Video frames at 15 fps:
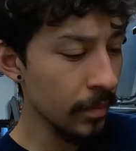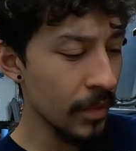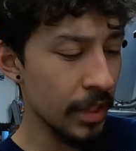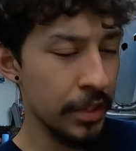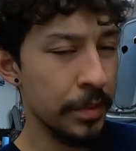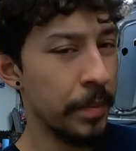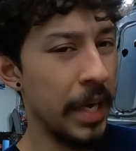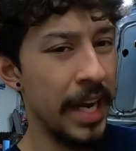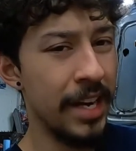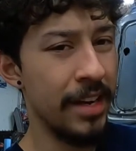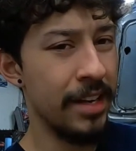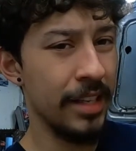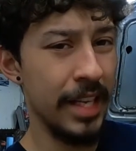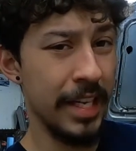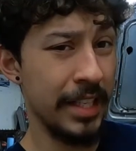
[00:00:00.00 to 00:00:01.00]
some kind
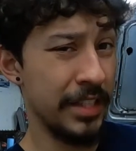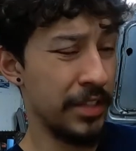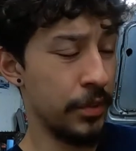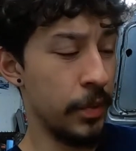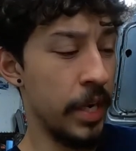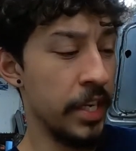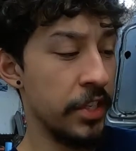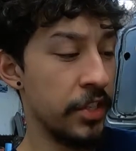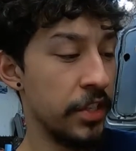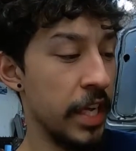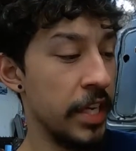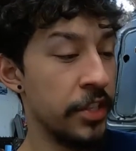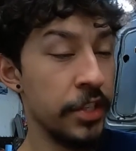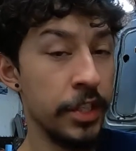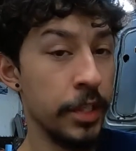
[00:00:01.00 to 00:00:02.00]
of like strange
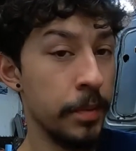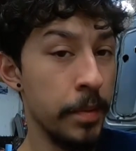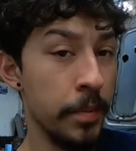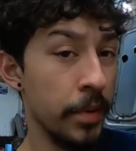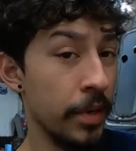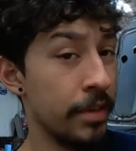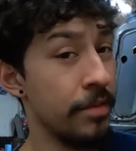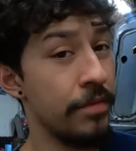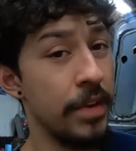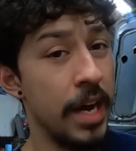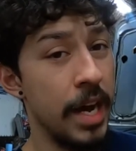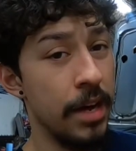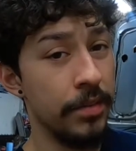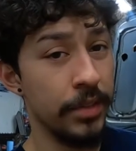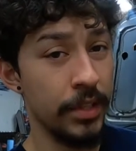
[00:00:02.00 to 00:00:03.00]
tension to be put on the
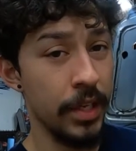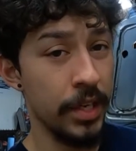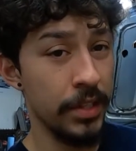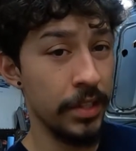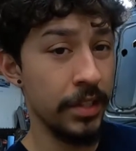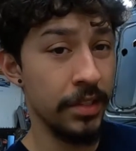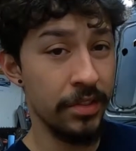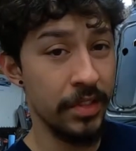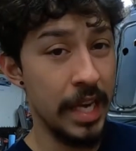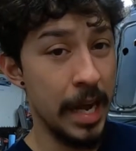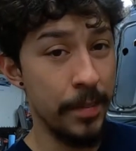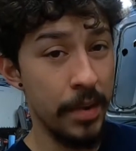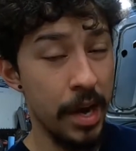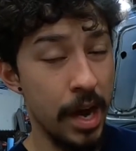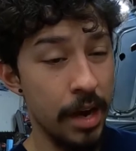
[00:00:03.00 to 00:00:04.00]
valve and cause it to
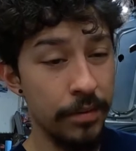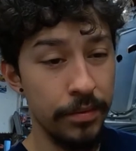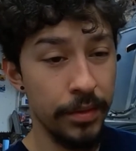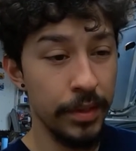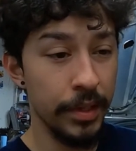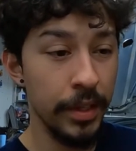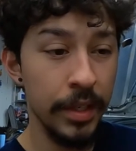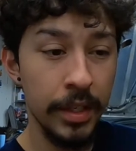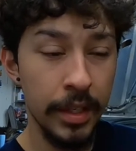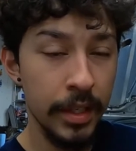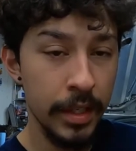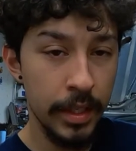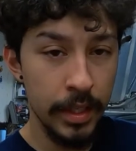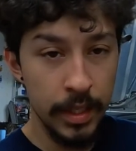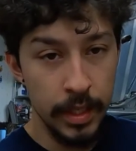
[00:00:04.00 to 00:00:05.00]
snap off, or
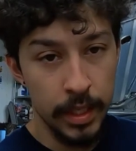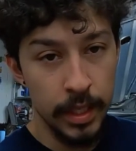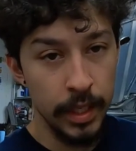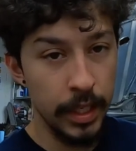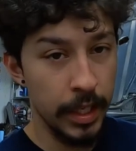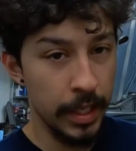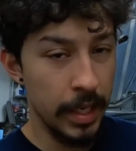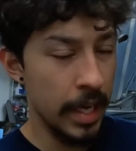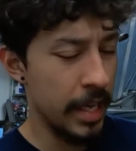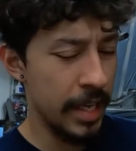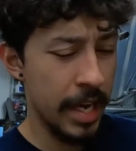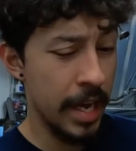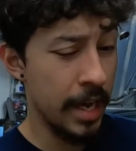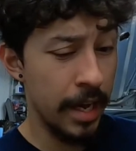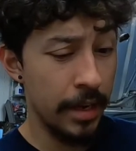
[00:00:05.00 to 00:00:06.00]
could
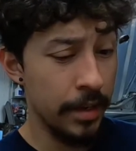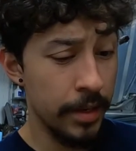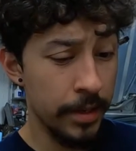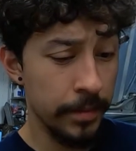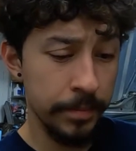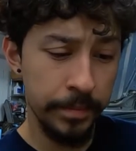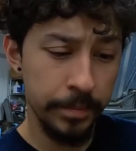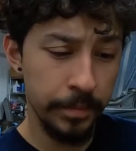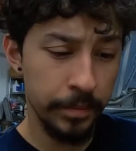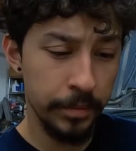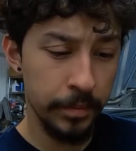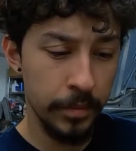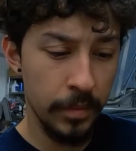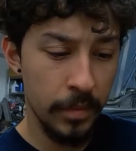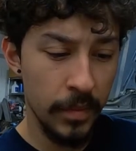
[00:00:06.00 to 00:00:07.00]
yeah, I don't know.
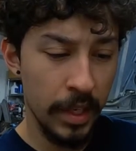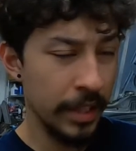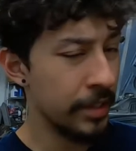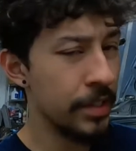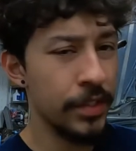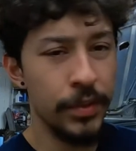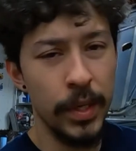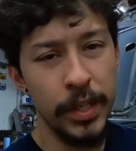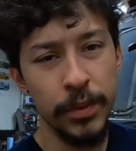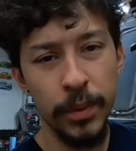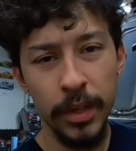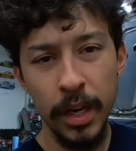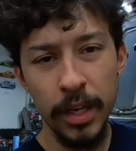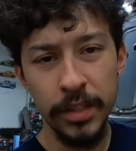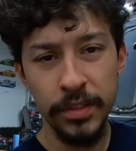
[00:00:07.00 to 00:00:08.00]
It's a strange
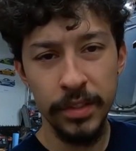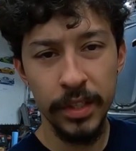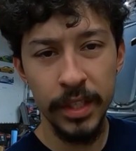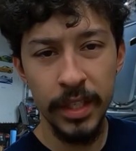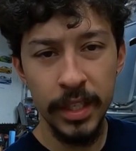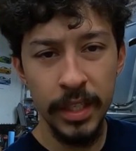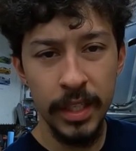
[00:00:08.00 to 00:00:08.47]
one, honestly.